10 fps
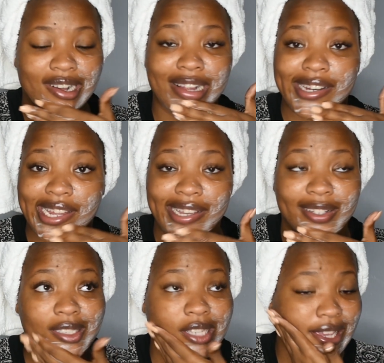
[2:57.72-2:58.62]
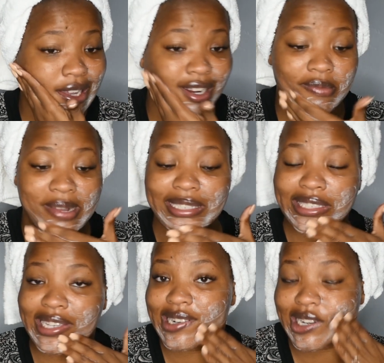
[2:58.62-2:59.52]
I like to take care of my
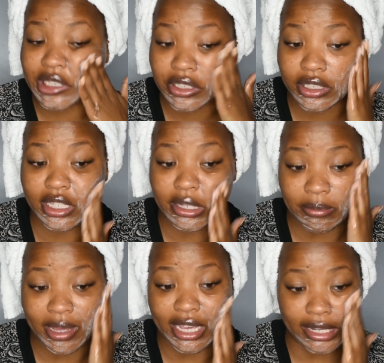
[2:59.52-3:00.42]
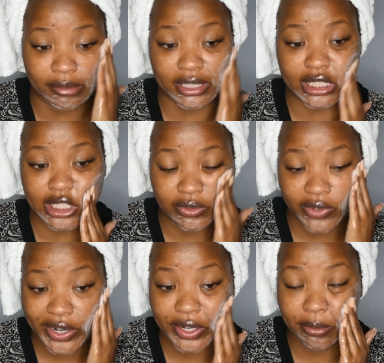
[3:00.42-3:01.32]
skin underneath makeup. It's just
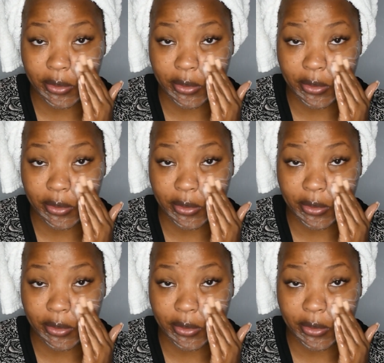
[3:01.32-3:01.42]
very